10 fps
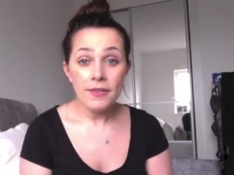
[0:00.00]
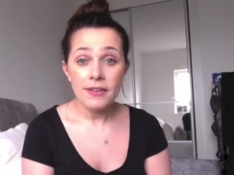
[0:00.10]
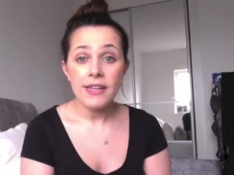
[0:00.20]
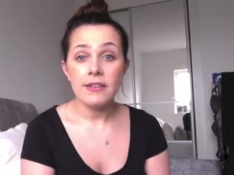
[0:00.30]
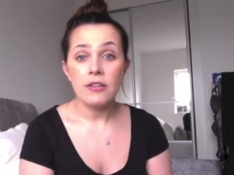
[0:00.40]
This
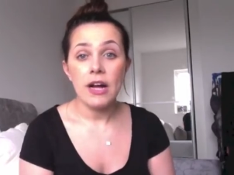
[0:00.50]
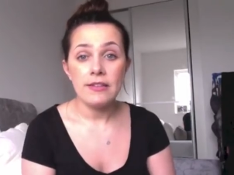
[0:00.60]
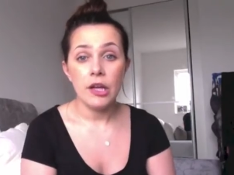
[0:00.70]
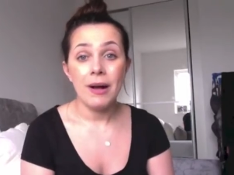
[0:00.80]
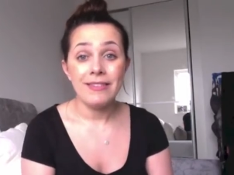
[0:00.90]
next
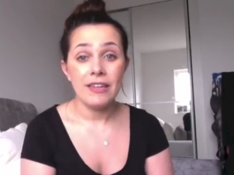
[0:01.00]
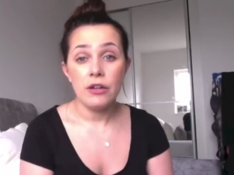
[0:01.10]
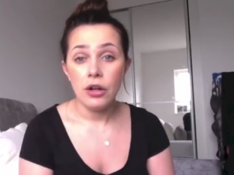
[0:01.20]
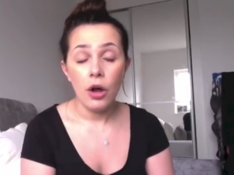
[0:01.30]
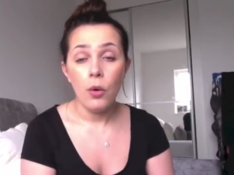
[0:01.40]
item I
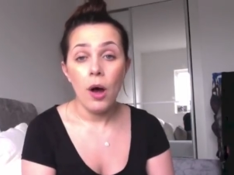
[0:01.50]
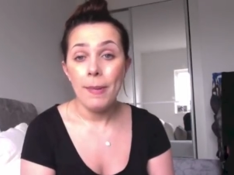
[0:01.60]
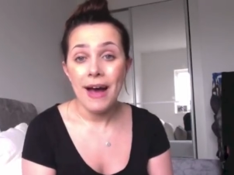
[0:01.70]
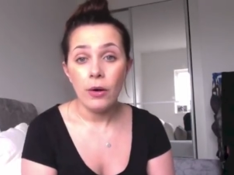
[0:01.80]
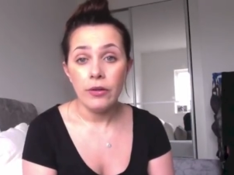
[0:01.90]
didn't know
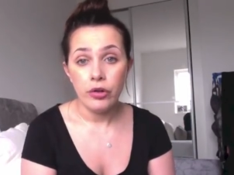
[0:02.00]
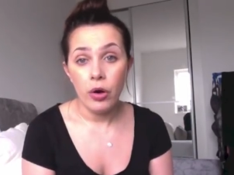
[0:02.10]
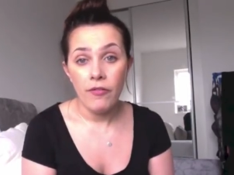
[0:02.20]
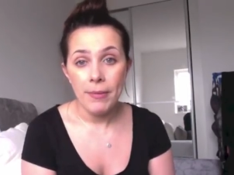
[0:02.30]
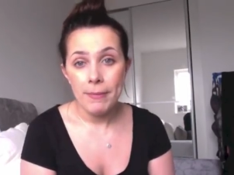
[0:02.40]
about until
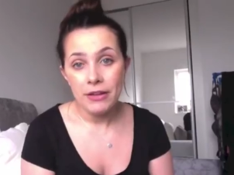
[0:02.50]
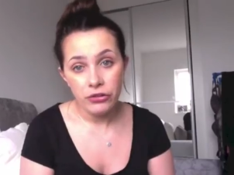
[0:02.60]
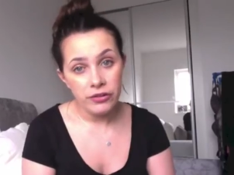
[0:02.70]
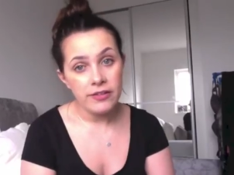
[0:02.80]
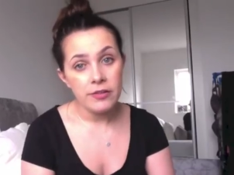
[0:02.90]
a friend
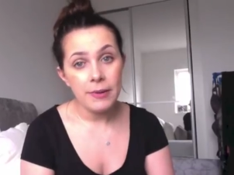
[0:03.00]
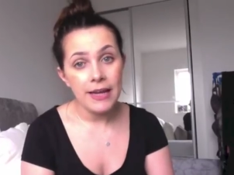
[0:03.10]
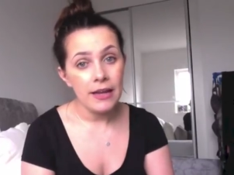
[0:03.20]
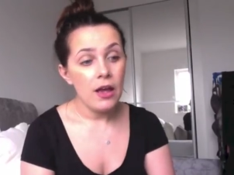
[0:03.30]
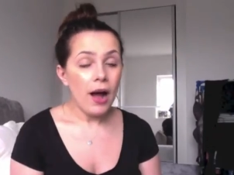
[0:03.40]
mentioned it to
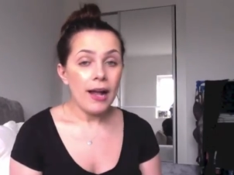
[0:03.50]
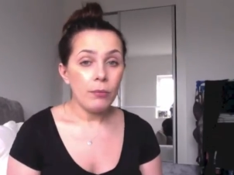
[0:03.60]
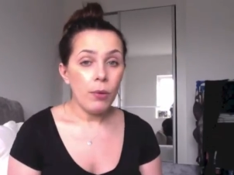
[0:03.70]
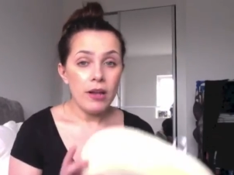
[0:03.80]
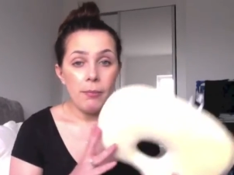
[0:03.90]
me. I
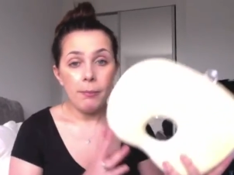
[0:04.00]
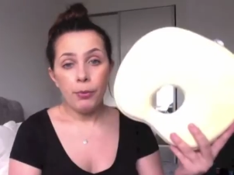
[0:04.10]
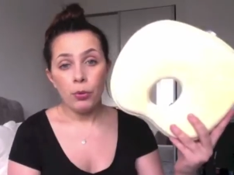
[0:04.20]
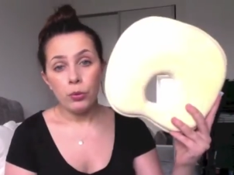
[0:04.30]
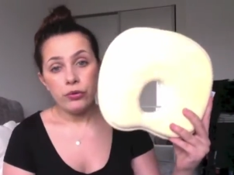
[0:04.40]
went and
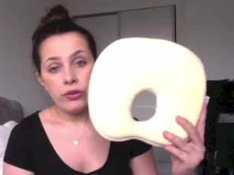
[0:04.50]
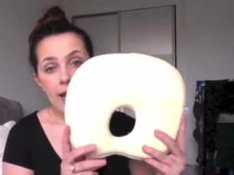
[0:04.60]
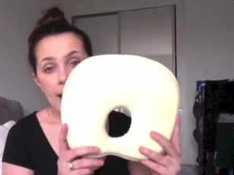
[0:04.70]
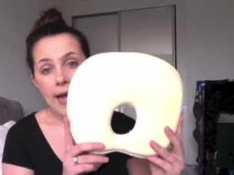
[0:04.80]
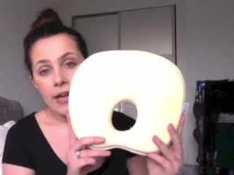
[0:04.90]
bought
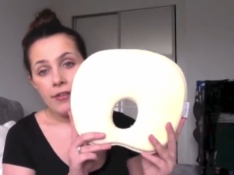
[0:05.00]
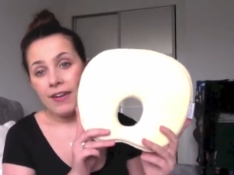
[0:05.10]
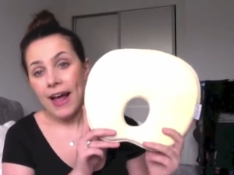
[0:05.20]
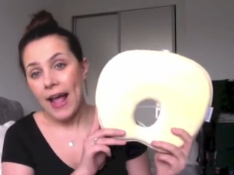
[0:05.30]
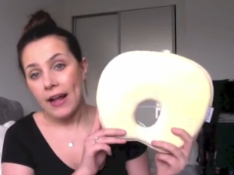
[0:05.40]
a
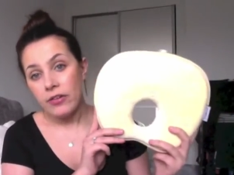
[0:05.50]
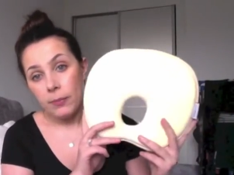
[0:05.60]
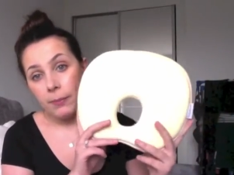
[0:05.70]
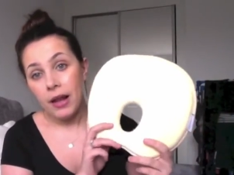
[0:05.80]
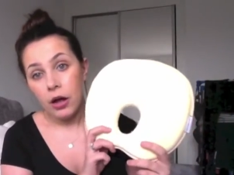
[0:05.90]
flathead
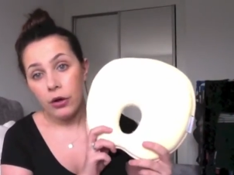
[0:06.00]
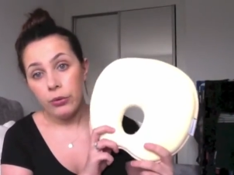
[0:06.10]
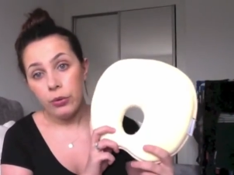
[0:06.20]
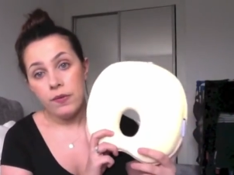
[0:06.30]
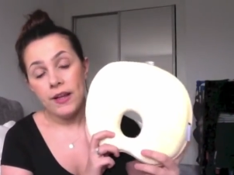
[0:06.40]

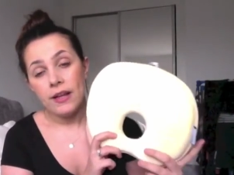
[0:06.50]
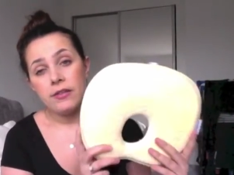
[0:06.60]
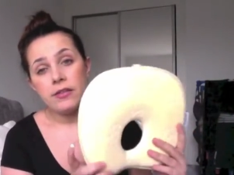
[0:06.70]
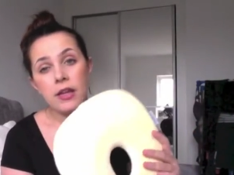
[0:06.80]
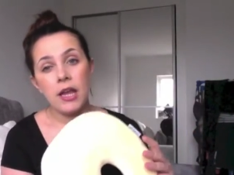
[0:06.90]
pillow.
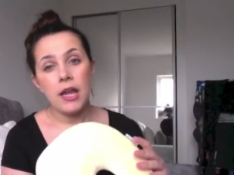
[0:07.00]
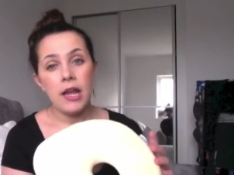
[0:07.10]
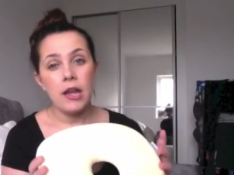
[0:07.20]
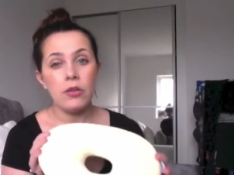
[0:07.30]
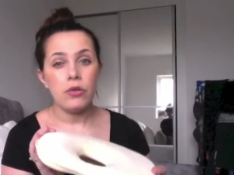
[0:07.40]
This
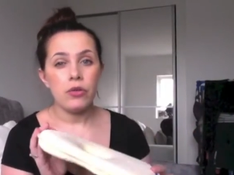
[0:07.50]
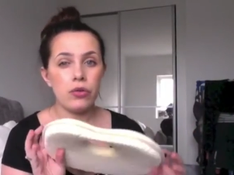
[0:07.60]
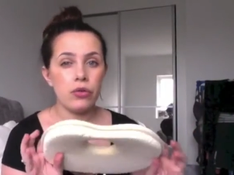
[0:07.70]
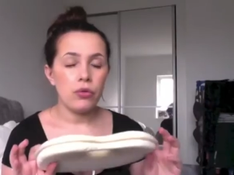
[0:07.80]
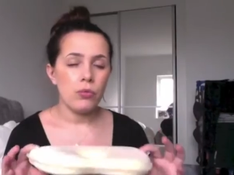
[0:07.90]

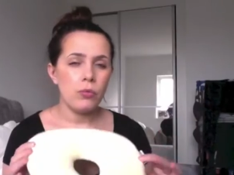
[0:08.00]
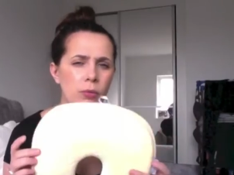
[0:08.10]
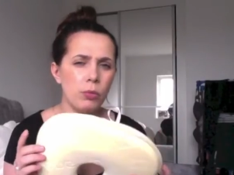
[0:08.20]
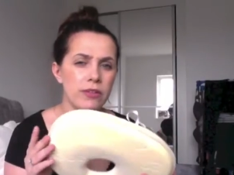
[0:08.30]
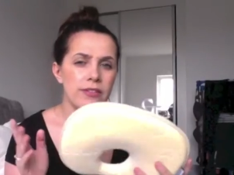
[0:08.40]
is,
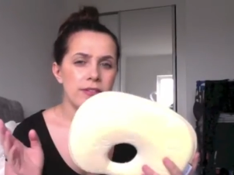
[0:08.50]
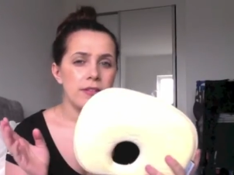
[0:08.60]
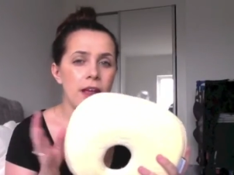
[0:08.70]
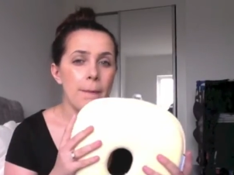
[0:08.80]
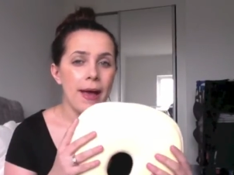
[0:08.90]
it was
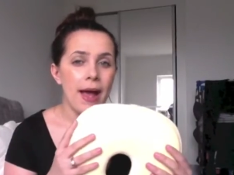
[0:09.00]
£10